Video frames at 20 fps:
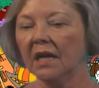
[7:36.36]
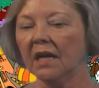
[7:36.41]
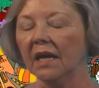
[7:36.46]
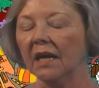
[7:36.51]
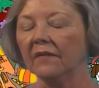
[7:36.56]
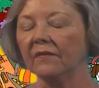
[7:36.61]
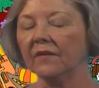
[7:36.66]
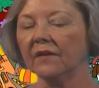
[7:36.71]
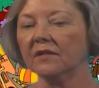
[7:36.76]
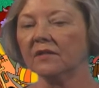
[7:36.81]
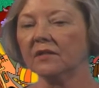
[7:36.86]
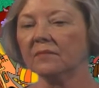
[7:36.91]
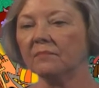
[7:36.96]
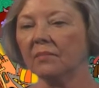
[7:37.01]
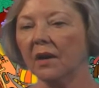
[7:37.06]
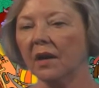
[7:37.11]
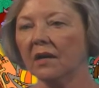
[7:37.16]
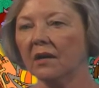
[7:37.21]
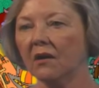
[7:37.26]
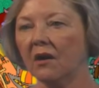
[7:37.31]
and this
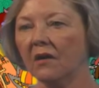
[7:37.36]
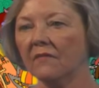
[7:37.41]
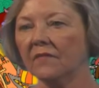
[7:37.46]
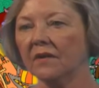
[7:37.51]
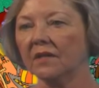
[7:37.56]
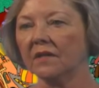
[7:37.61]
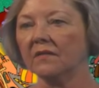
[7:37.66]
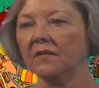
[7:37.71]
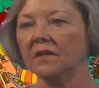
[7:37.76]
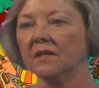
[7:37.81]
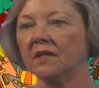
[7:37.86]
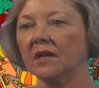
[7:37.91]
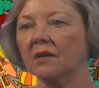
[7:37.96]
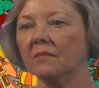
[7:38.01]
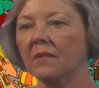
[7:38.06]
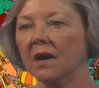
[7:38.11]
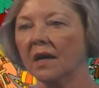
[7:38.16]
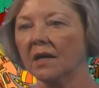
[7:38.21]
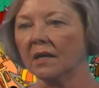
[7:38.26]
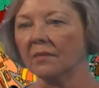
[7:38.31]
spun off into the Del
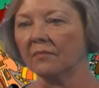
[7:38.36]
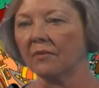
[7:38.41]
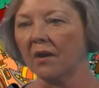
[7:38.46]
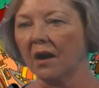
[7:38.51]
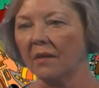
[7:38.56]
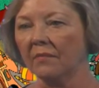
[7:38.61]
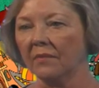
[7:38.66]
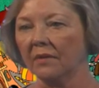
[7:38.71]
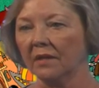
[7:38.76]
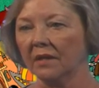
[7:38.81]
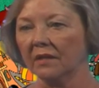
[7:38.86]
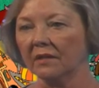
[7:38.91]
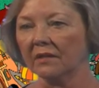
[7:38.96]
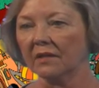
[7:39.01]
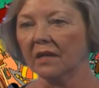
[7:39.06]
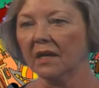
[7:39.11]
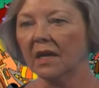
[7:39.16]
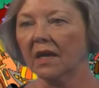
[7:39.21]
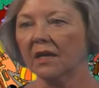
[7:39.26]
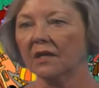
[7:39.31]
Monte properties.
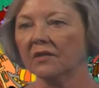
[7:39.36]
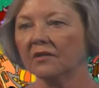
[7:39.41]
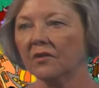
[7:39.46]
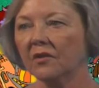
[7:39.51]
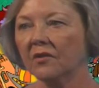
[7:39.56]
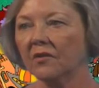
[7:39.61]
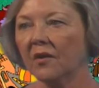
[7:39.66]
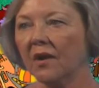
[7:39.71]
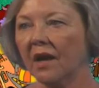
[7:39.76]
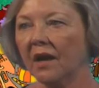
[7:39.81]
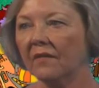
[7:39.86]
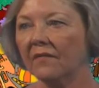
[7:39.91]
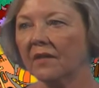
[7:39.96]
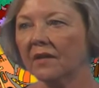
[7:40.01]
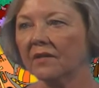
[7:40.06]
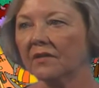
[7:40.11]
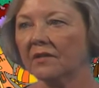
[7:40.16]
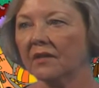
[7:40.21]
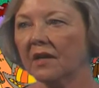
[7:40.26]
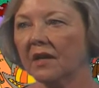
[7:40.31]
So you have
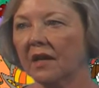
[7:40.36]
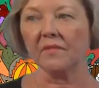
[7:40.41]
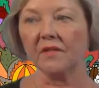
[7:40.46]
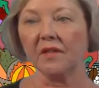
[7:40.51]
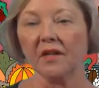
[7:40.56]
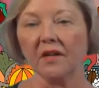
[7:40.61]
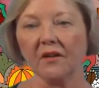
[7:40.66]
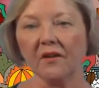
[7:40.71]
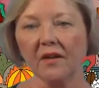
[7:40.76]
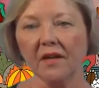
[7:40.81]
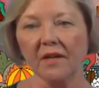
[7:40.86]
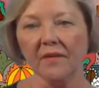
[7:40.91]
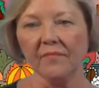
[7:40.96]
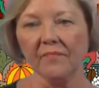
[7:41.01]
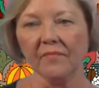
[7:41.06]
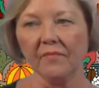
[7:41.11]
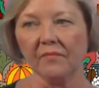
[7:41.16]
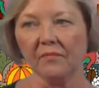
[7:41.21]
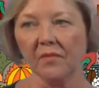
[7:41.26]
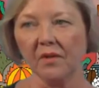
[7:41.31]
this dairy,
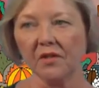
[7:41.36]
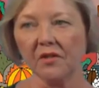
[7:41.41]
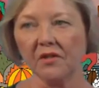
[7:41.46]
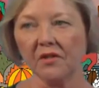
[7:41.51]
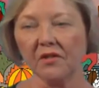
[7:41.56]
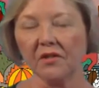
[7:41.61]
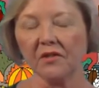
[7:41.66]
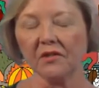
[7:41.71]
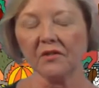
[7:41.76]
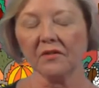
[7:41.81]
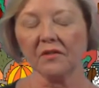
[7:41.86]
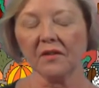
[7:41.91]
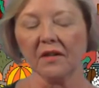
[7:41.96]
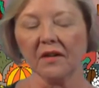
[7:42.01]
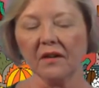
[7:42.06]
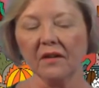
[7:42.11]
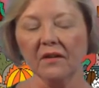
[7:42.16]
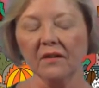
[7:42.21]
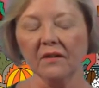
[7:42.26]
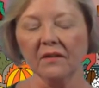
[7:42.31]
which is still
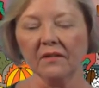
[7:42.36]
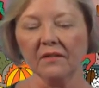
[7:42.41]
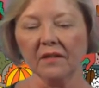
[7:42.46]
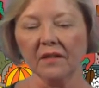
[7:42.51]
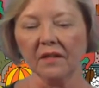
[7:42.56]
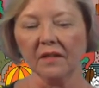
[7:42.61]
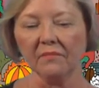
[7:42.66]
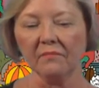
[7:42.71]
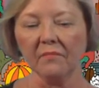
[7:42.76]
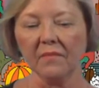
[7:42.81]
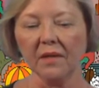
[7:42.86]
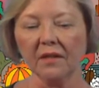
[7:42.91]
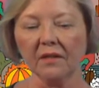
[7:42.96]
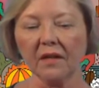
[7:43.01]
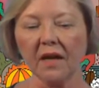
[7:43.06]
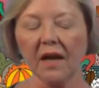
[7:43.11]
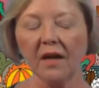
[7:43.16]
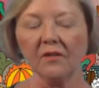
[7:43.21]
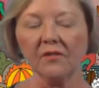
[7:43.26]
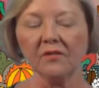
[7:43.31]
there. The milk
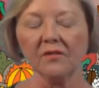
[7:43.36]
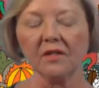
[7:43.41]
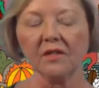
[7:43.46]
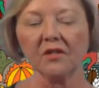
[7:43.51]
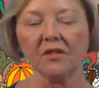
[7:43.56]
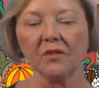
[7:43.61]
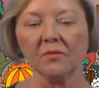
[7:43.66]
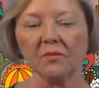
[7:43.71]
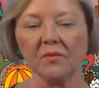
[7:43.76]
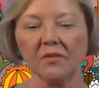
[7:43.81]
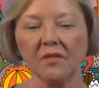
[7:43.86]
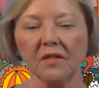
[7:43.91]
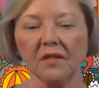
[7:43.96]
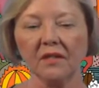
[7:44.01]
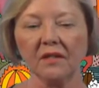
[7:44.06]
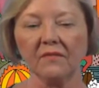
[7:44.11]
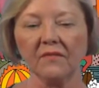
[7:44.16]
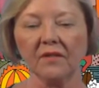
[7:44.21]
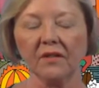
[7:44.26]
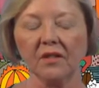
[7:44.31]
house that you will see in
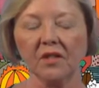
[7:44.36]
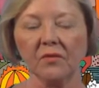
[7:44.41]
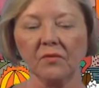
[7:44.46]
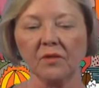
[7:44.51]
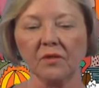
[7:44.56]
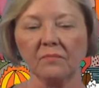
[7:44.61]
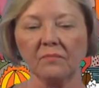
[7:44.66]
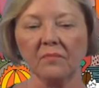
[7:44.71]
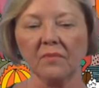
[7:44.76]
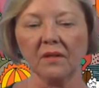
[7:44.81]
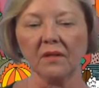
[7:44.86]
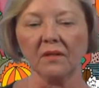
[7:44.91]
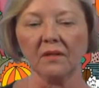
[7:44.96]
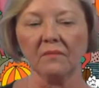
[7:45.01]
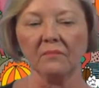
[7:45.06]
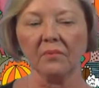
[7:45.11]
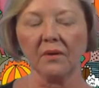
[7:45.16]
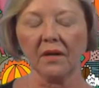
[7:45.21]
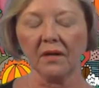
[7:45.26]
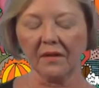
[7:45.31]
the village was
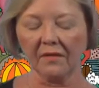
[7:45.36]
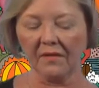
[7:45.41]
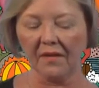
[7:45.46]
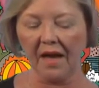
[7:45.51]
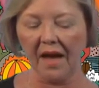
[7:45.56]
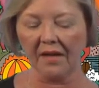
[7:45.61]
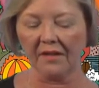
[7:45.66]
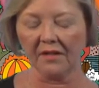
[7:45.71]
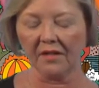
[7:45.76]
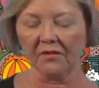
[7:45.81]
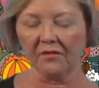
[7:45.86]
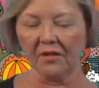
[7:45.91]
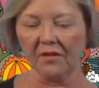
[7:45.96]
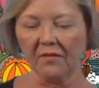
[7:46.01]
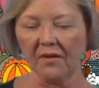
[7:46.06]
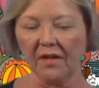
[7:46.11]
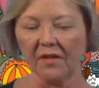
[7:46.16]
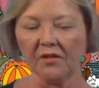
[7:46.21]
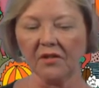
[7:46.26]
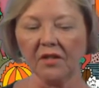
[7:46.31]
the part of that dairy
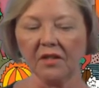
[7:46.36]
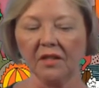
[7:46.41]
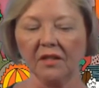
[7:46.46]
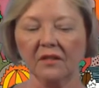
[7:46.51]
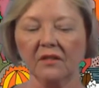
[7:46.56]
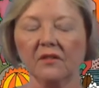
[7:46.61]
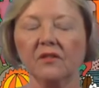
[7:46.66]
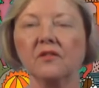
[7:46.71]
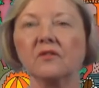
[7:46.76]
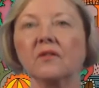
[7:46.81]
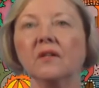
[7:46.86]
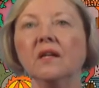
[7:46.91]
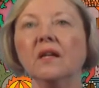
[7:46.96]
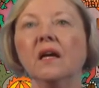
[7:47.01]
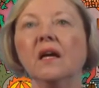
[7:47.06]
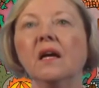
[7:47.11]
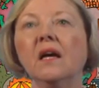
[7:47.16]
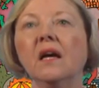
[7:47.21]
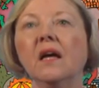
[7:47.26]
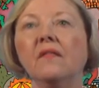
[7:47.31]
ranching industry.
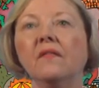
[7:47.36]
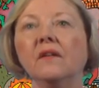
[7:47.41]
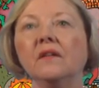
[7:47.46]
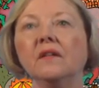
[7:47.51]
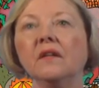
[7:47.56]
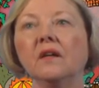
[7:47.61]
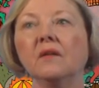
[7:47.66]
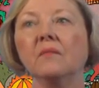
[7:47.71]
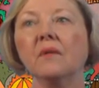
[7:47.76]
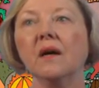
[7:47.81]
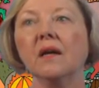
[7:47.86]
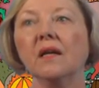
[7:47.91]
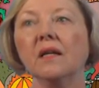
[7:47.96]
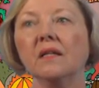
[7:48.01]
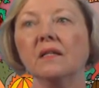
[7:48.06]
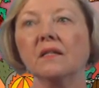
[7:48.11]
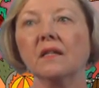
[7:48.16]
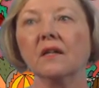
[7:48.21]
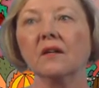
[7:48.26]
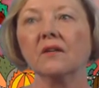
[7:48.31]
The Del Monte
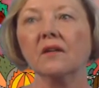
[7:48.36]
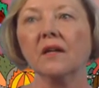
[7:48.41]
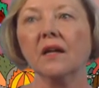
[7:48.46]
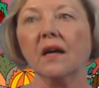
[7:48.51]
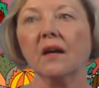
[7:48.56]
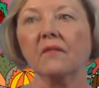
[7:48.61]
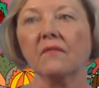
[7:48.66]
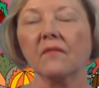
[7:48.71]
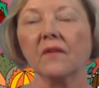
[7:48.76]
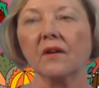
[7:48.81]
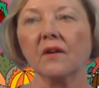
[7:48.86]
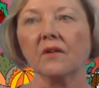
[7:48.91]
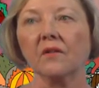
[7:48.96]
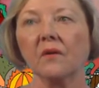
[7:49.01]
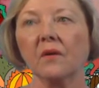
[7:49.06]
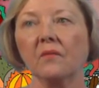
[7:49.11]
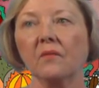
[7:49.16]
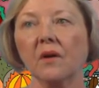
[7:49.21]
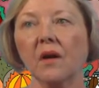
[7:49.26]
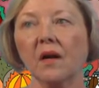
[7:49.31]
dairy out
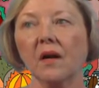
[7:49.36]
there